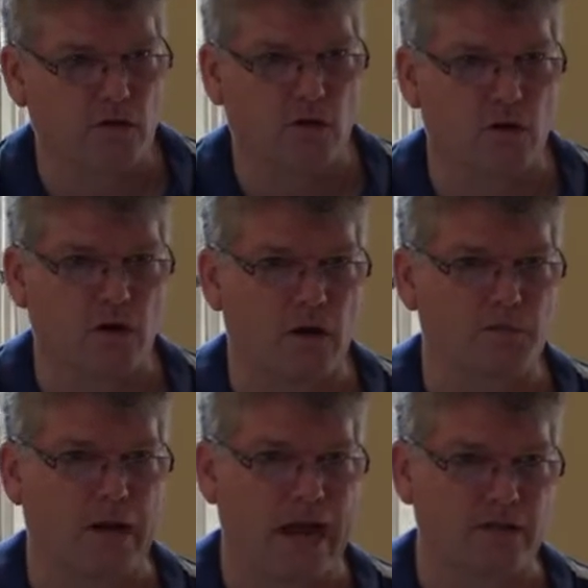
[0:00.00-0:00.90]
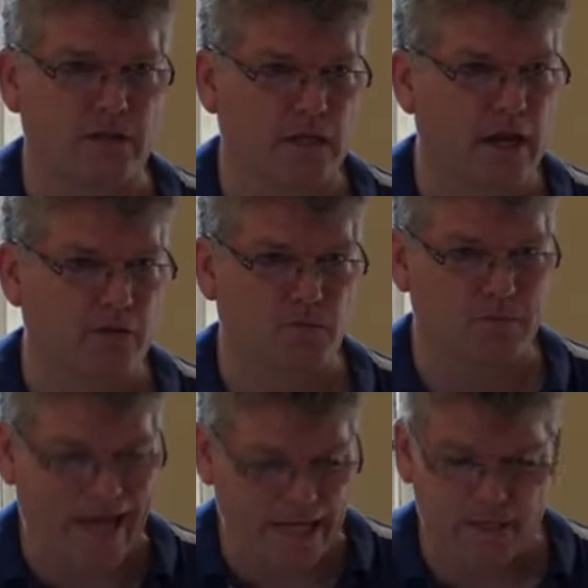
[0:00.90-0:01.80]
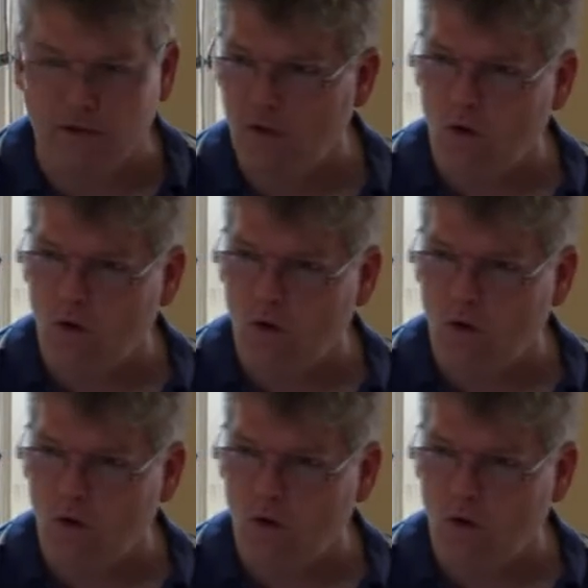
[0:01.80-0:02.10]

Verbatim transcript: corner, or uh, past the next bend,